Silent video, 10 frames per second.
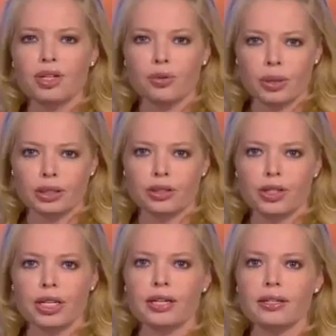Mr.
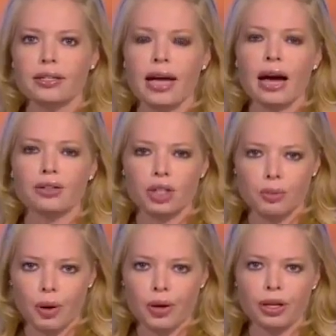Wilders is an
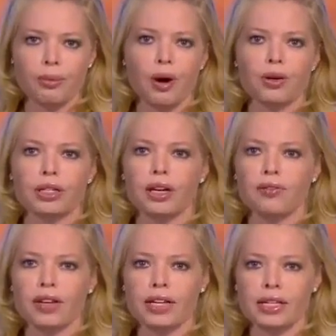outspoken opponent
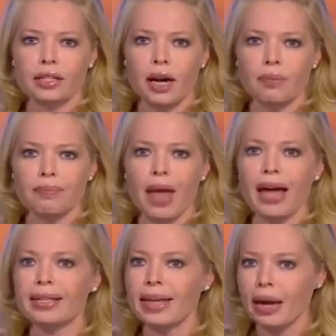of Islam,
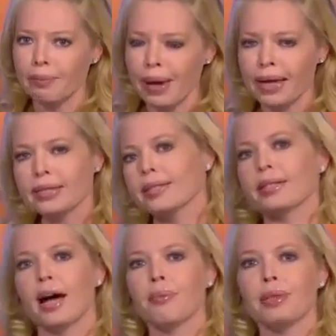has campaigned to
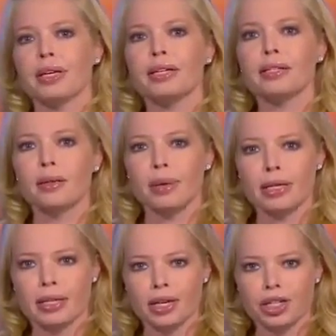stop the
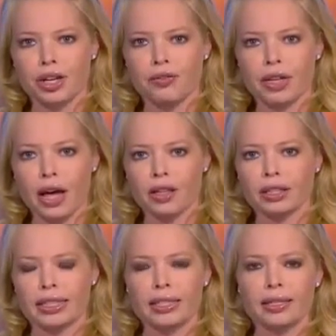Islamization of the
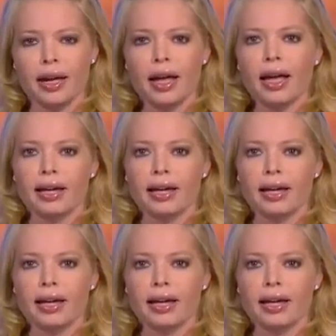Netherlands,